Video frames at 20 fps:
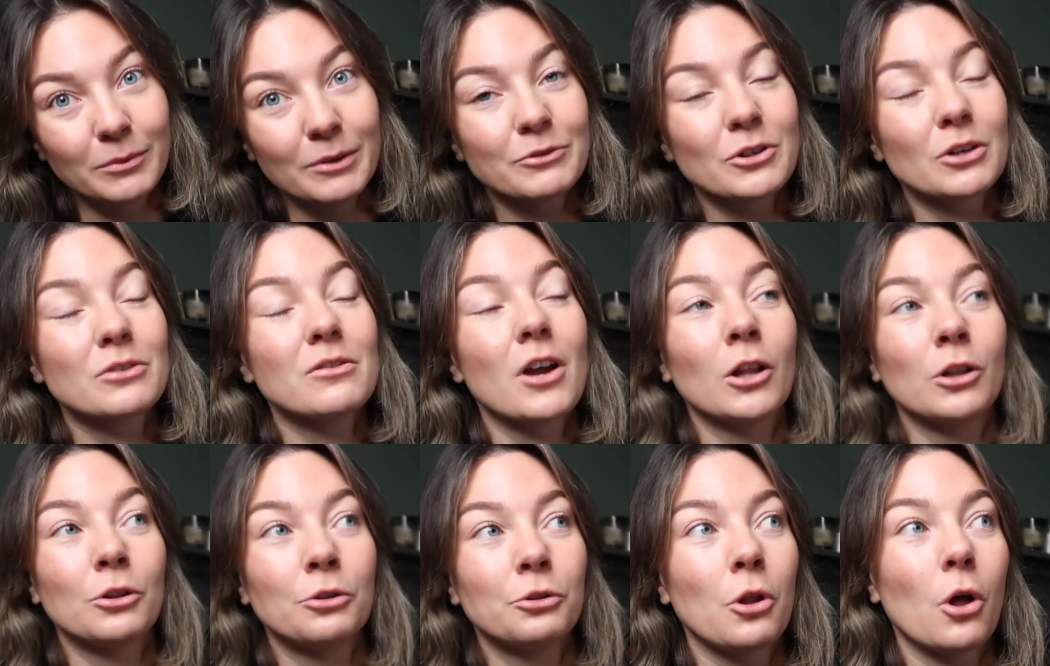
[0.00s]
We've done a
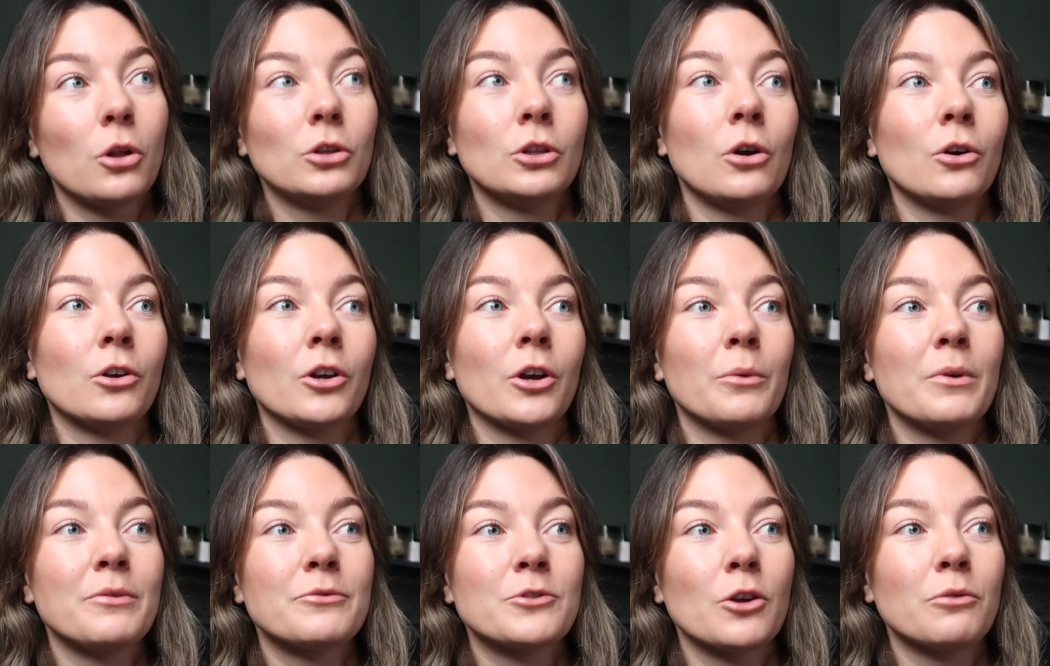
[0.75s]
lot longer.
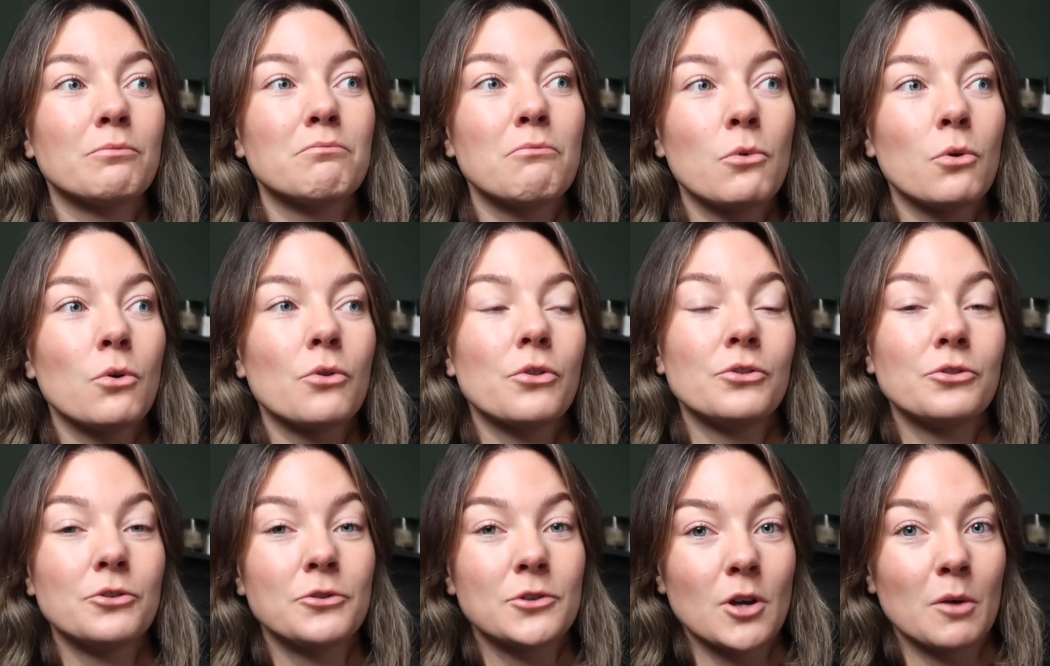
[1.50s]
We've done more
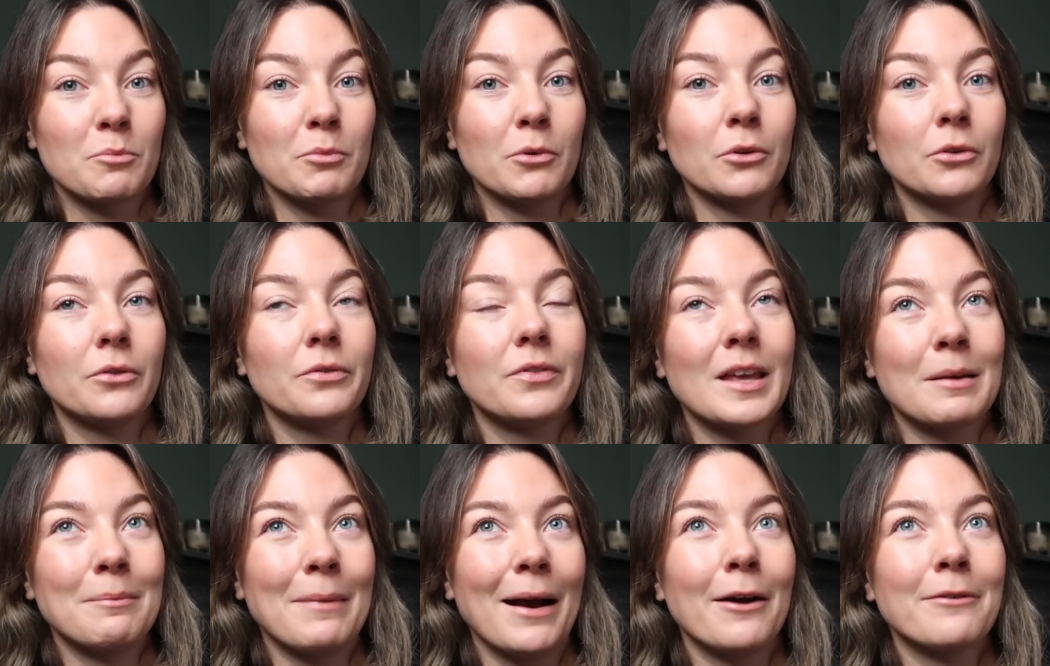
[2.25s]
than double
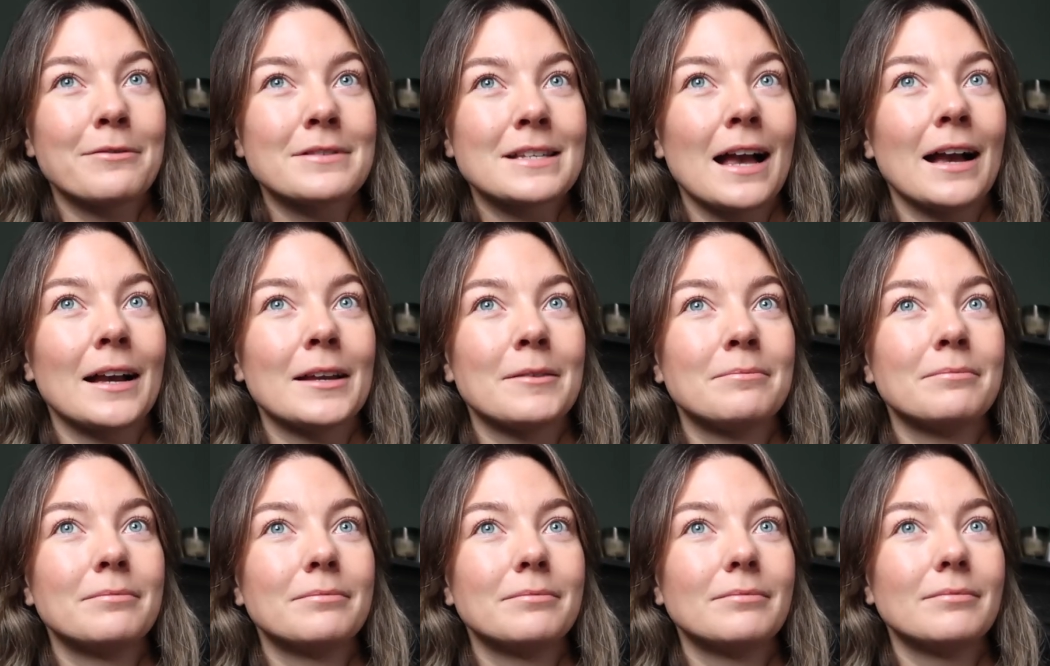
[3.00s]
the amount of
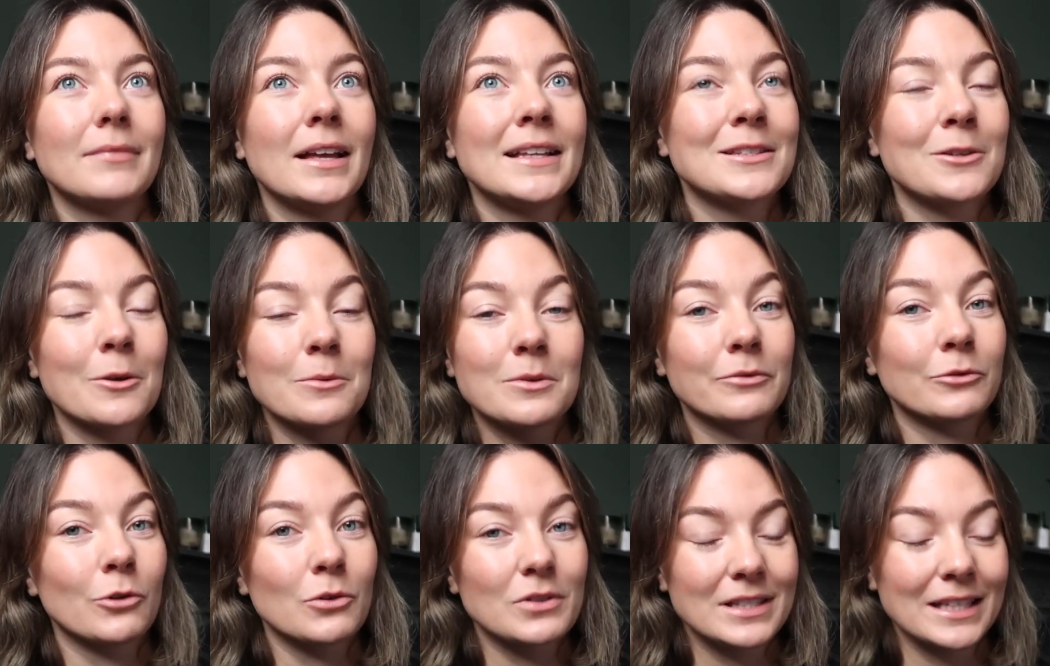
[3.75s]
time in terms
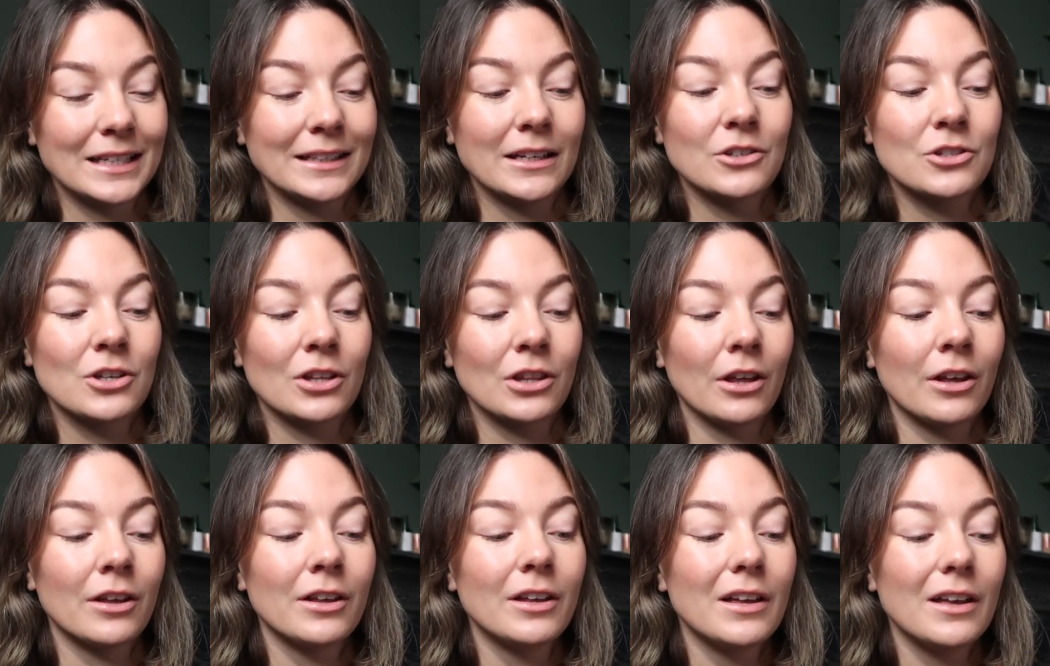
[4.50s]
of not seeing each
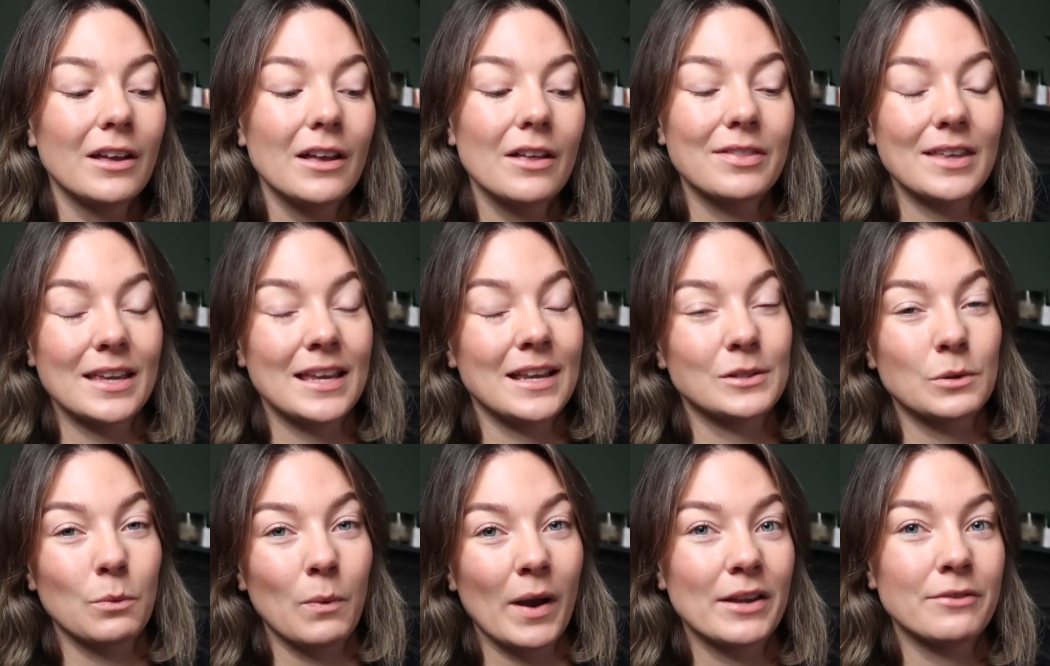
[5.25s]
other that
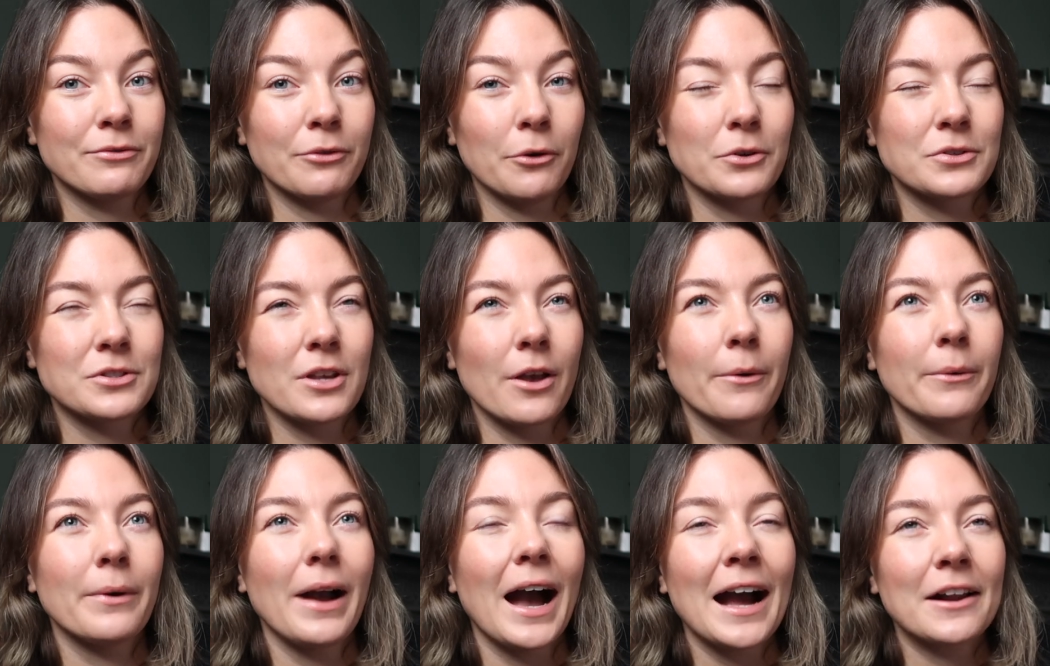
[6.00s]
he's away for.
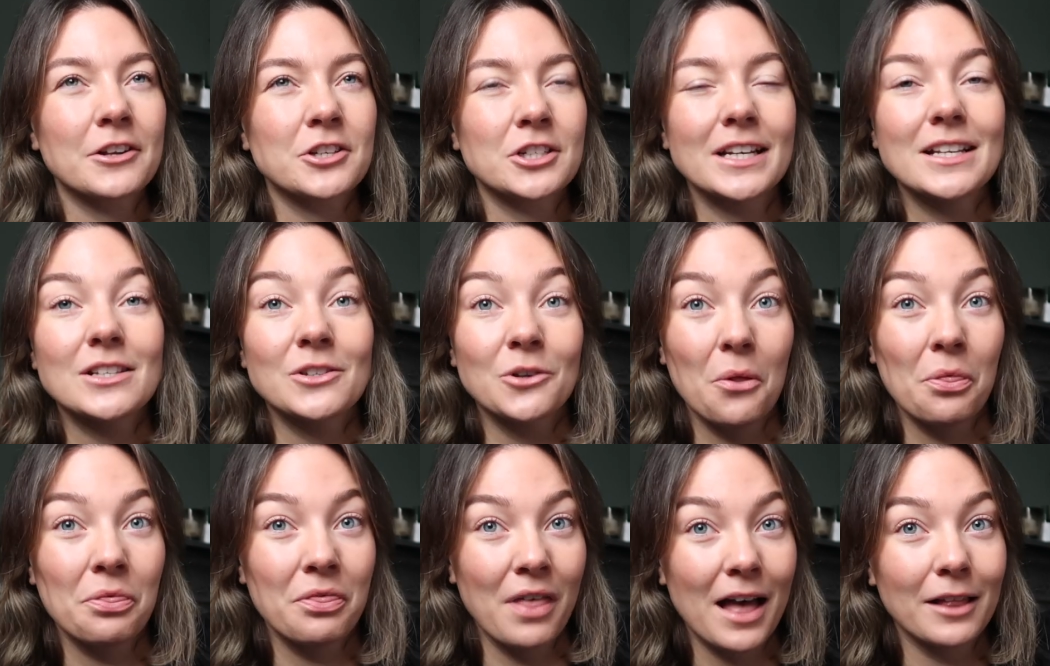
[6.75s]
So actually it's
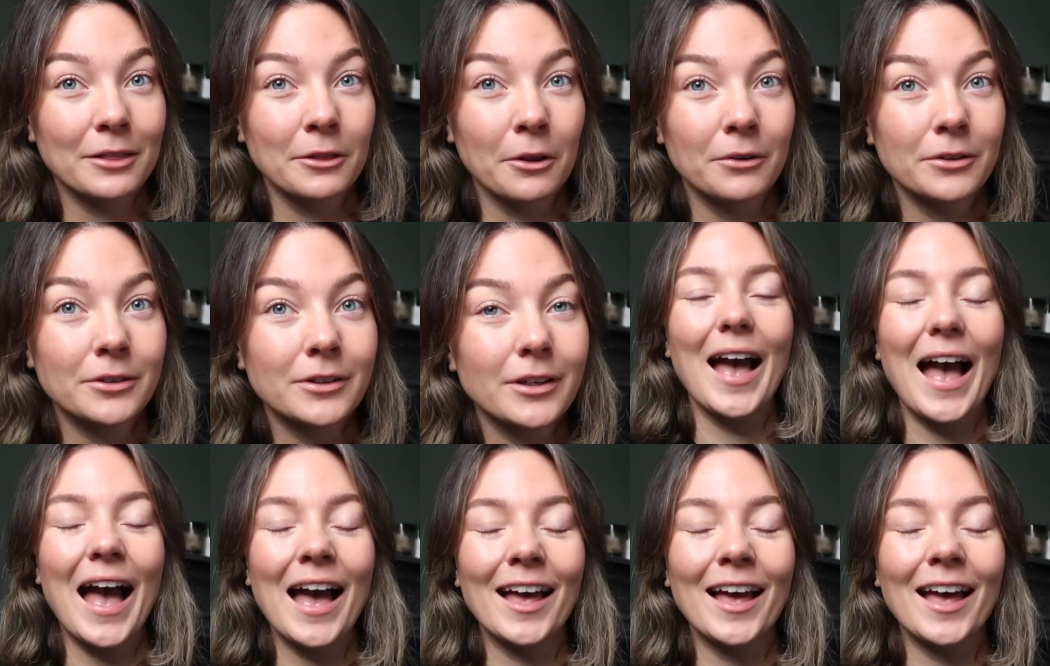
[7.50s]
not that long.